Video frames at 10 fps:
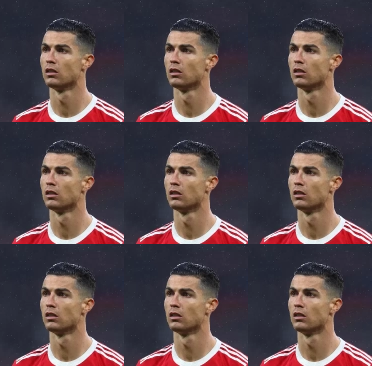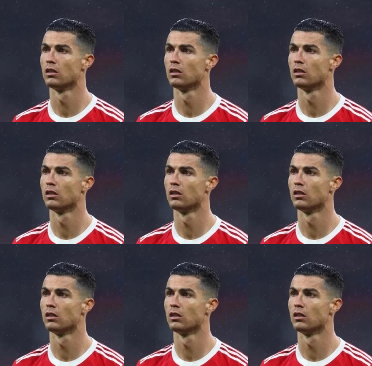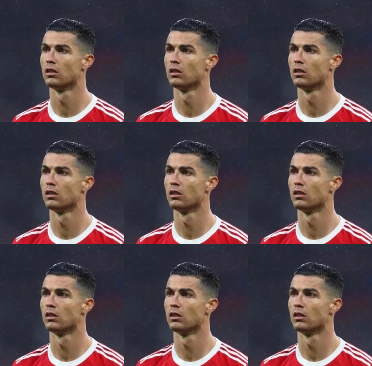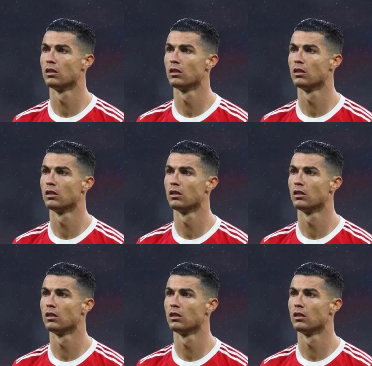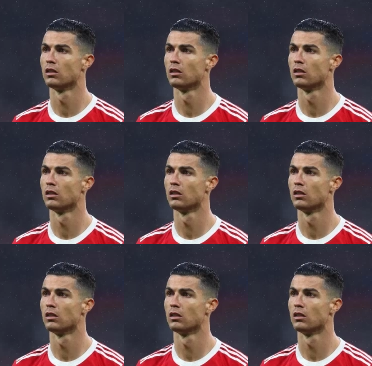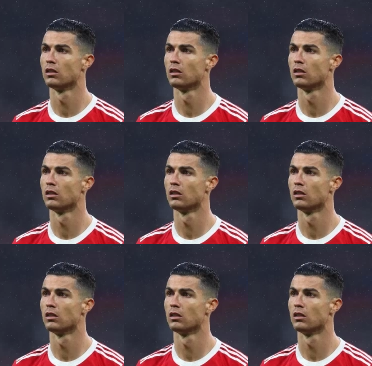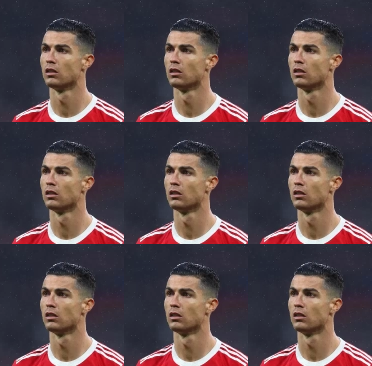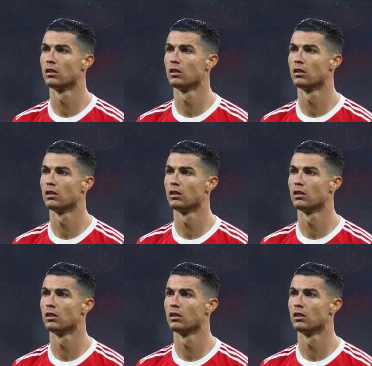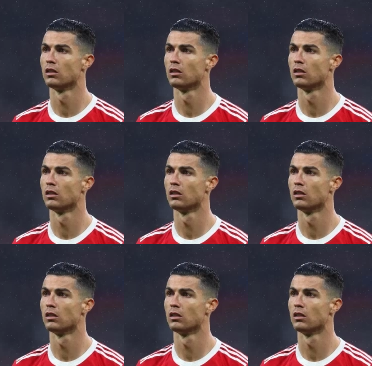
This is a still picture; no speech is visible.